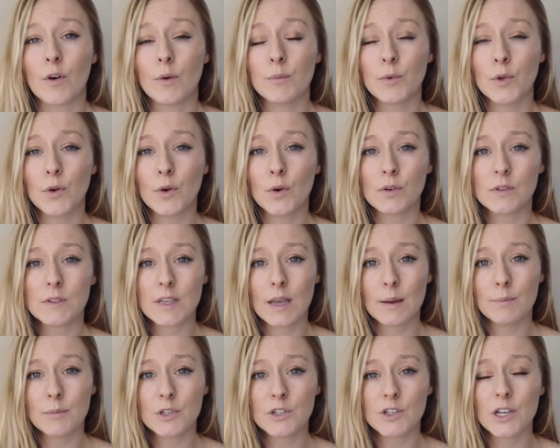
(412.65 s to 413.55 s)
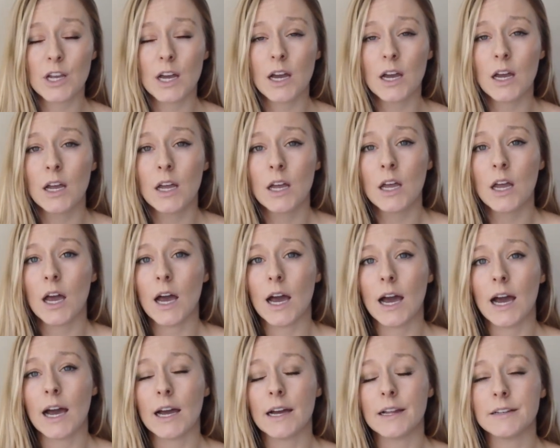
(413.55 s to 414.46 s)
From your temperature
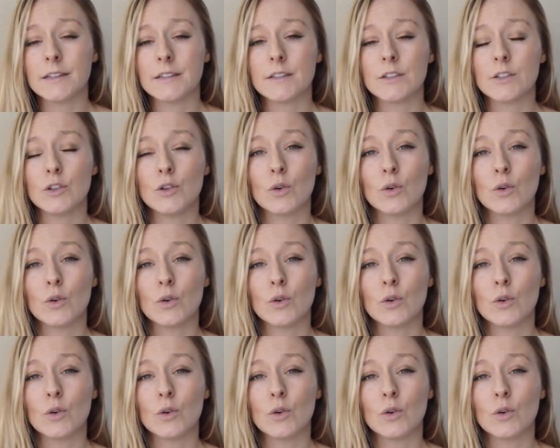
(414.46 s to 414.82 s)
and